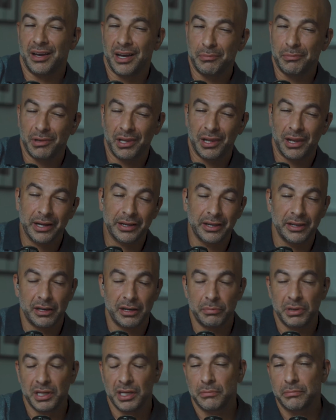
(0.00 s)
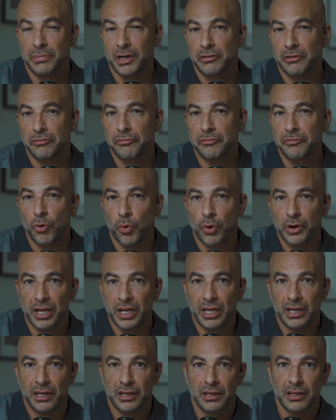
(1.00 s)
I'm lucky to be above
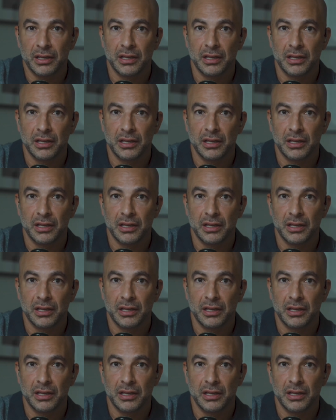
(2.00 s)
forty.